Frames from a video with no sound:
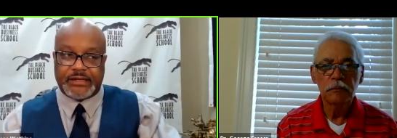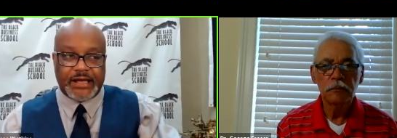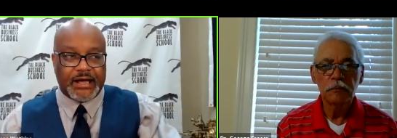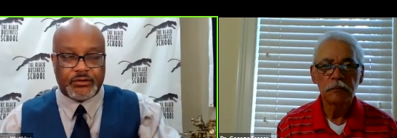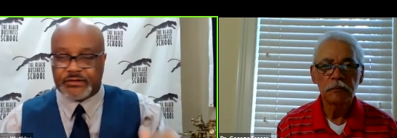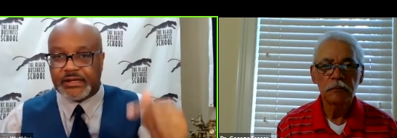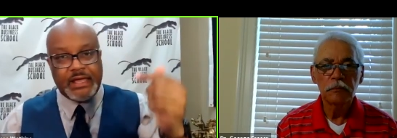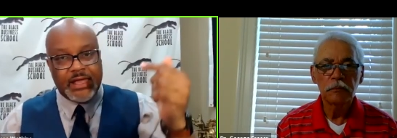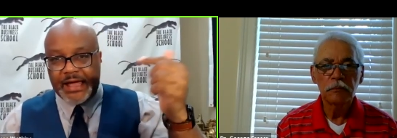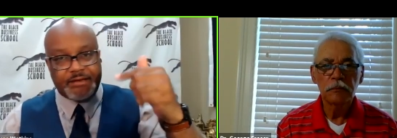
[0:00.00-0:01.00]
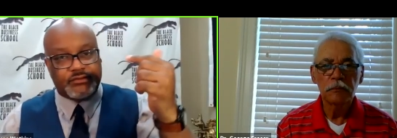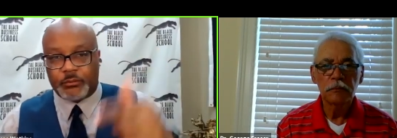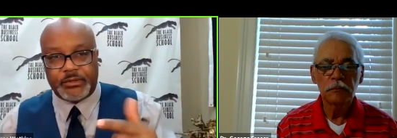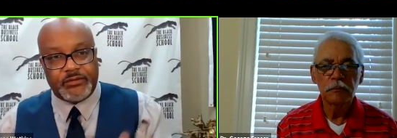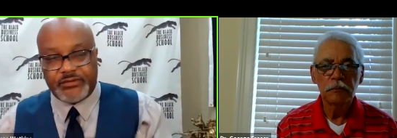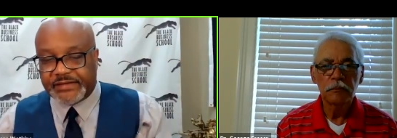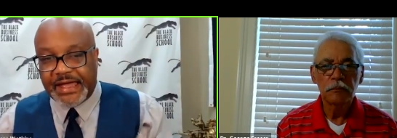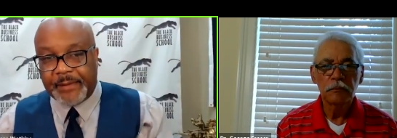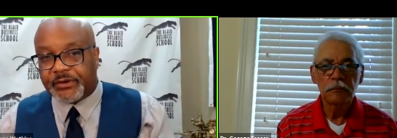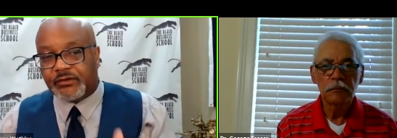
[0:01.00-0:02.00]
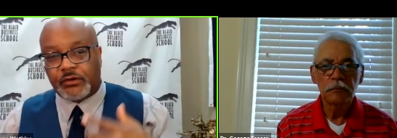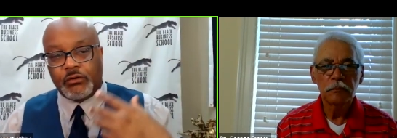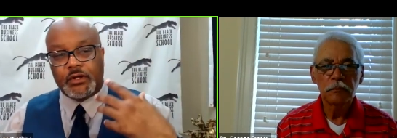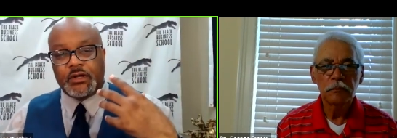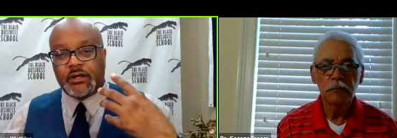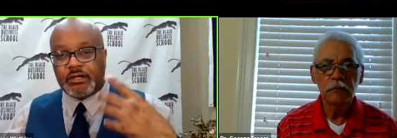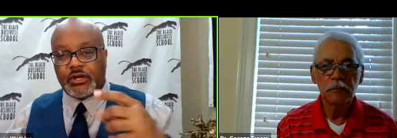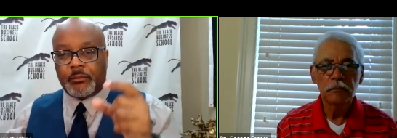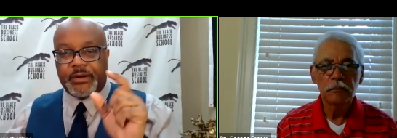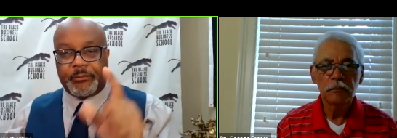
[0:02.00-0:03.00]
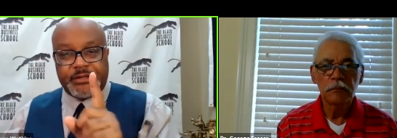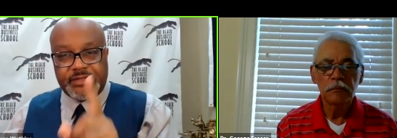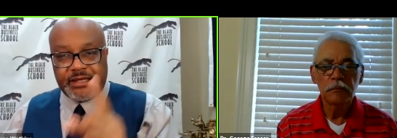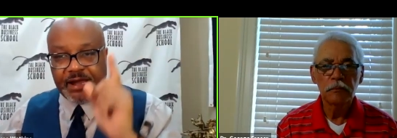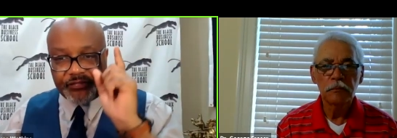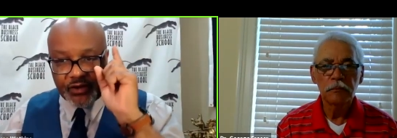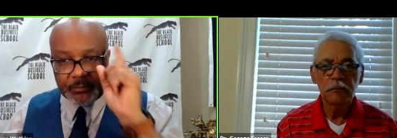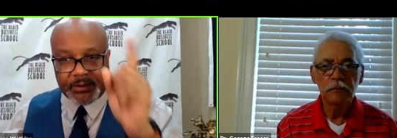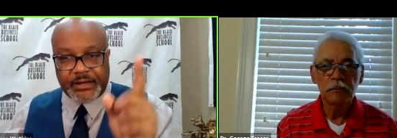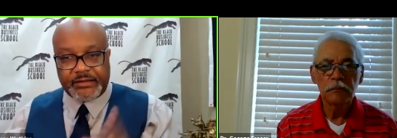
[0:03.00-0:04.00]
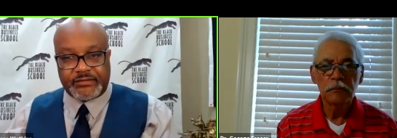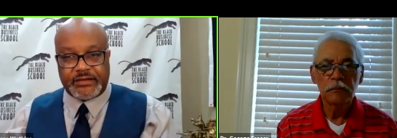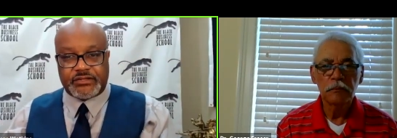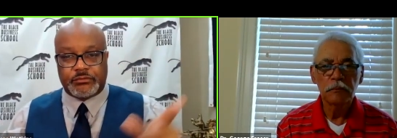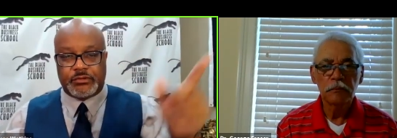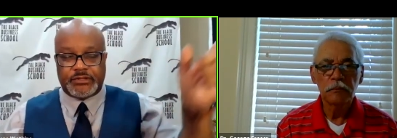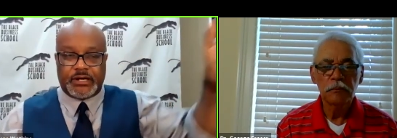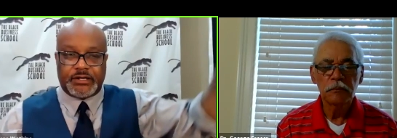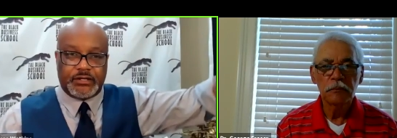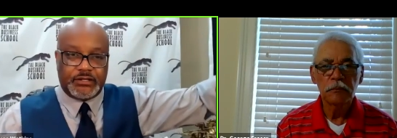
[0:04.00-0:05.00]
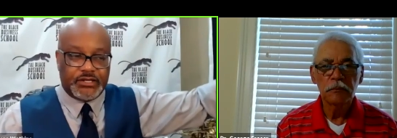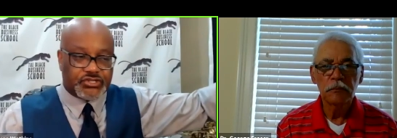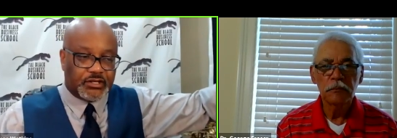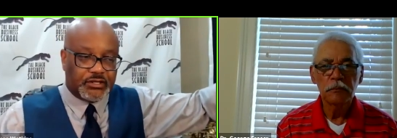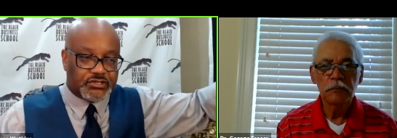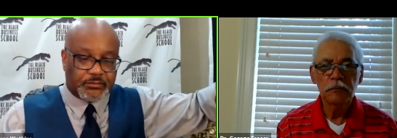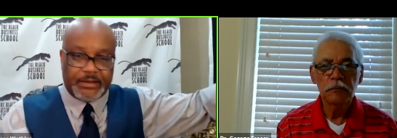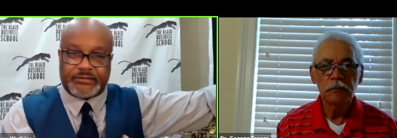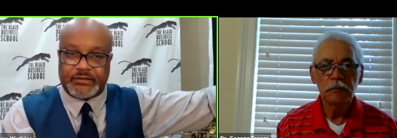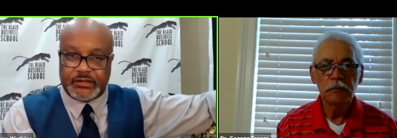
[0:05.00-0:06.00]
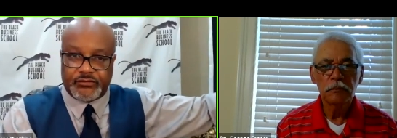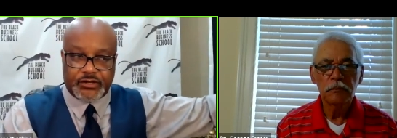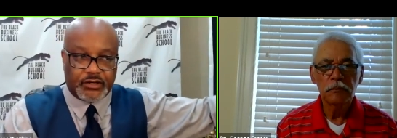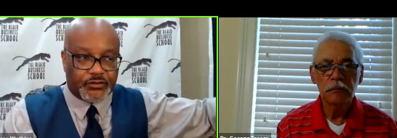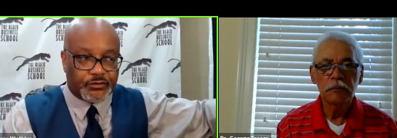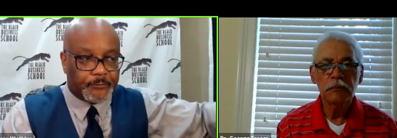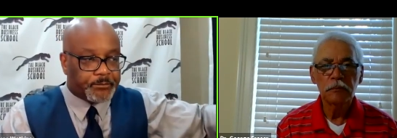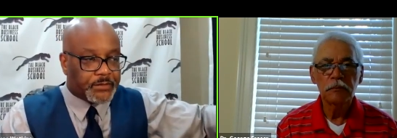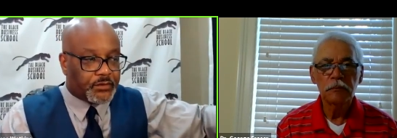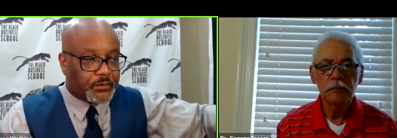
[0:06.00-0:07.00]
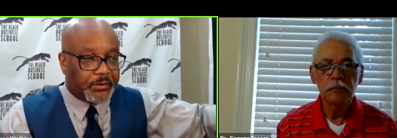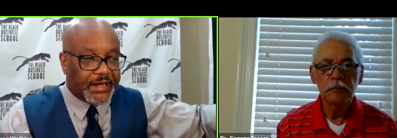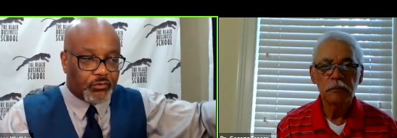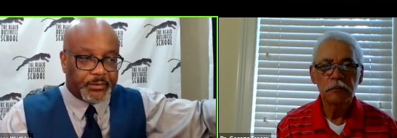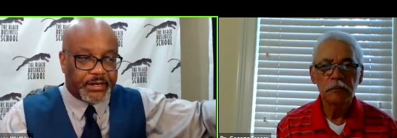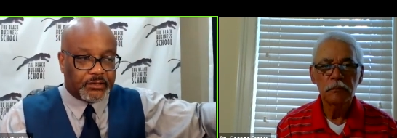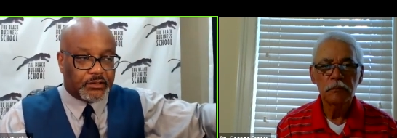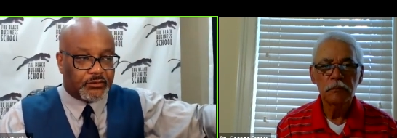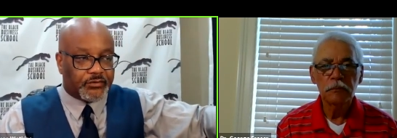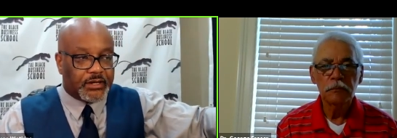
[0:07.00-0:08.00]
Speaker 1: dollars? And I just don't believe it's happening. So, you know, but then I thought about it, and I said to Alicia's my significant other, the Black woman I love.